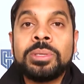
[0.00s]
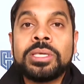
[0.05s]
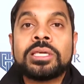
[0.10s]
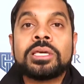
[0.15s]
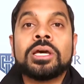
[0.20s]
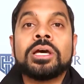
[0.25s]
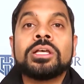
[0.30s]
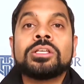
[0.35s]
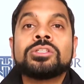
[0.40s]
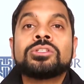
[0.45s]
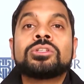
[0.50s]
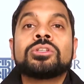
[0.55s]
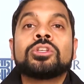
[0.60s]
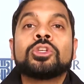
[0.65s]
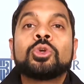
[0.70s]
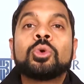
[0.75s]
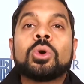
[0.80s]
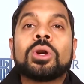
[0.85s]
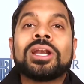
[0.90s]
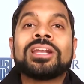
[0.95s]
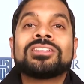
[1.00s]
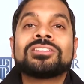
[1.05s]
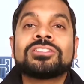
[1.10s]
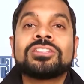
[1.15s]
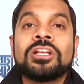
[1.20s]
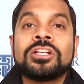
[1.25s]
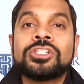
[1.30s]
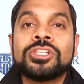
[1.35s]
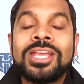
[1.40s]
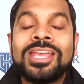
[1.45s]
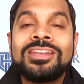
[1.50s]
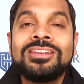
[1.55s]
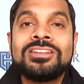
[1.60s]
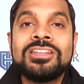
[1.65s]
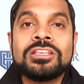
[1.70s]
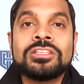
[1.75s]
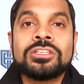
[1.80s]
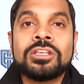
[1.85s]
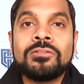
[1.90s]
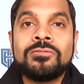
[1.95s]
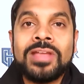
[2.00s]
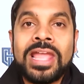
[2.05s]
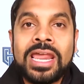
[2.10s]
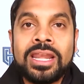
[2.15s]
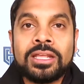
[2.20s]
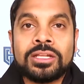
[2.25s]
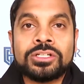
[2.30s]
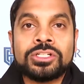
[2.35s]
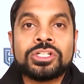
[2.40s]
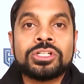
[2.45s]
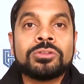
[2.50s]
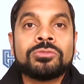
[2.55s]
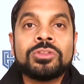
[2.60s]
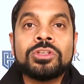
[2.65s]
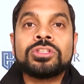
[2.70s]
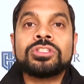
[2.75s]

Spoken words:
Because you are at such a disadvantage.